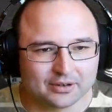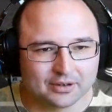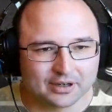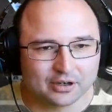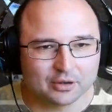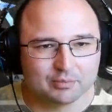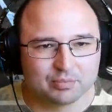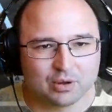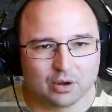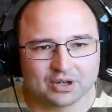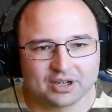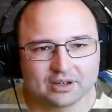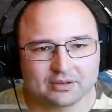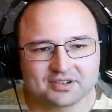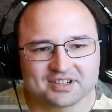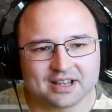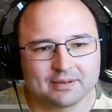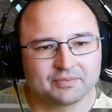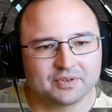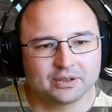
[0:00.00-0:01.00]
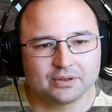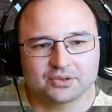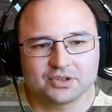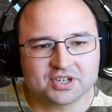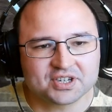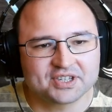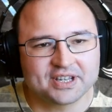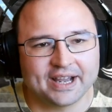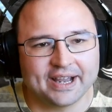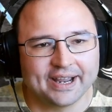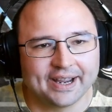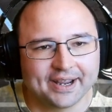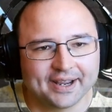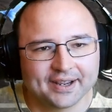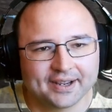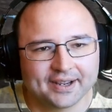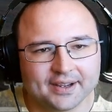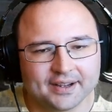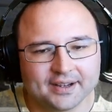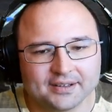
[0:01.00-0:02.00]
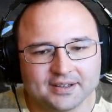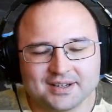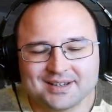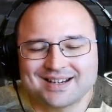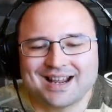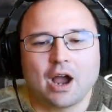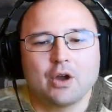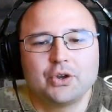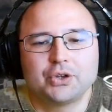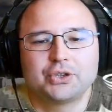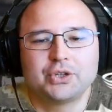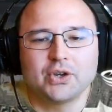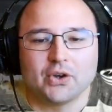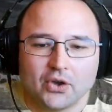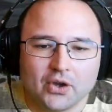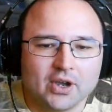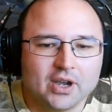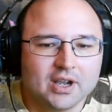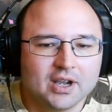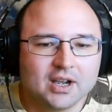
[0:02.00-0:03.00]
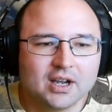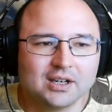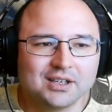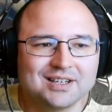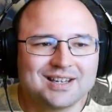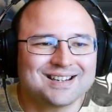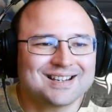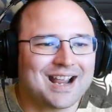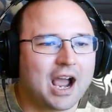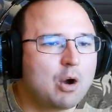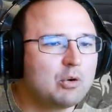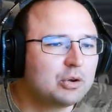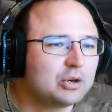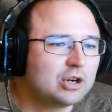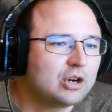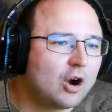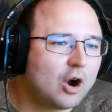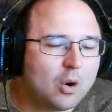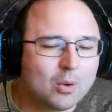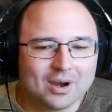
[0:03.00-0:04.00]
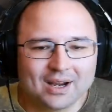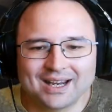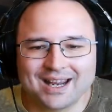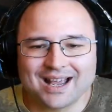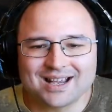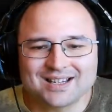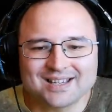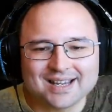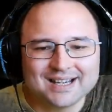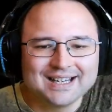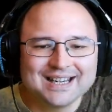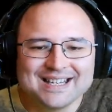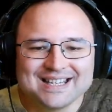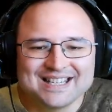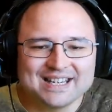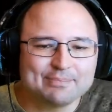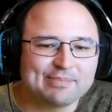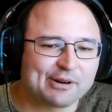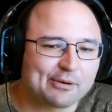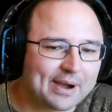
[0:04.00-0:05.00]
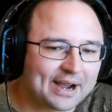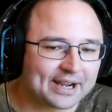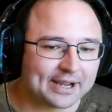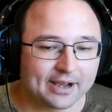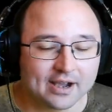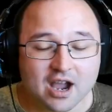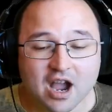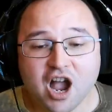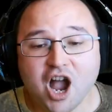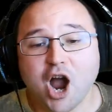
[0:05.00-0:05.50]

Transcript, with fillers: Are you blocking or something? You just die. This is how you do. This is how you go against Lizard Baraka.